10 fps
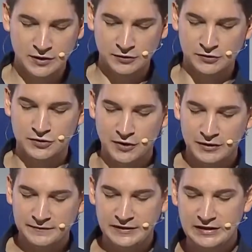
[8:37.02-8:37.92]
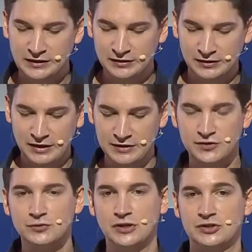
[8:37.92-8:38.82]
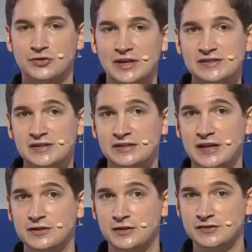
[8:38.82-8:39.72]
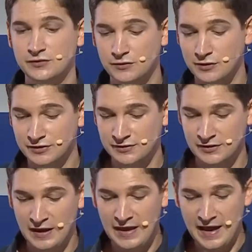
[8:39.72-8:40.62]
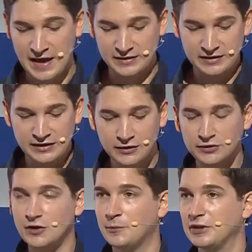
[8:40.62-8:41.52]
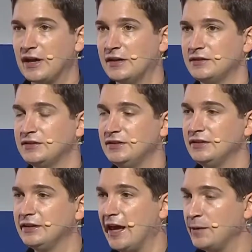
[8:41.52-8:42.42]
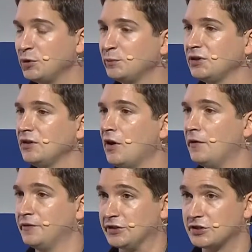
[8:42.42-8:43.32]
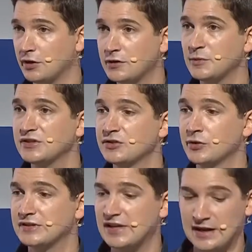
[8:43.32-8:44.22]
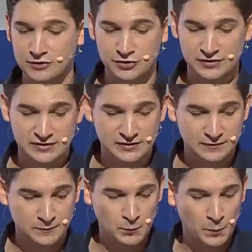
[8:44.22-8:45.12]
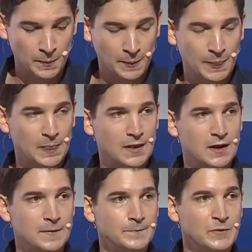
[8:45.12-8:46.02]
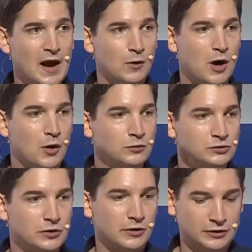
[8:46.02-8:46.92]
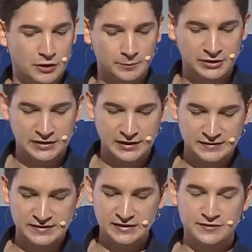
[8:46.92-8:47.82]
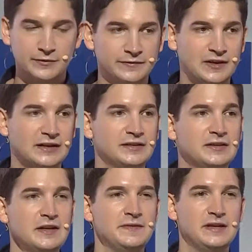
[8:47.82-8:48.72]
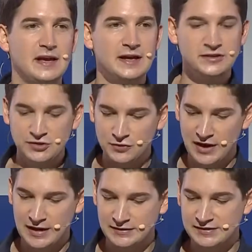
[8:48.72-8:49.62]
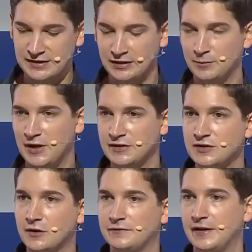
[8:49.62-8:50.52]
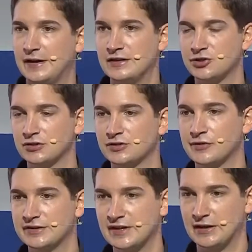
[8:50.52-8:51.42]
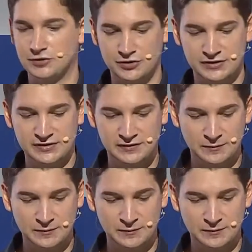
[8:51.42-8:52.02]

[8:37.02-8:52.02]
to turn a vehicle into a trusted data source and economic entity capable of autonomous transactions. Our own core competence is reflected in the end-to-end settlement of financial transactions.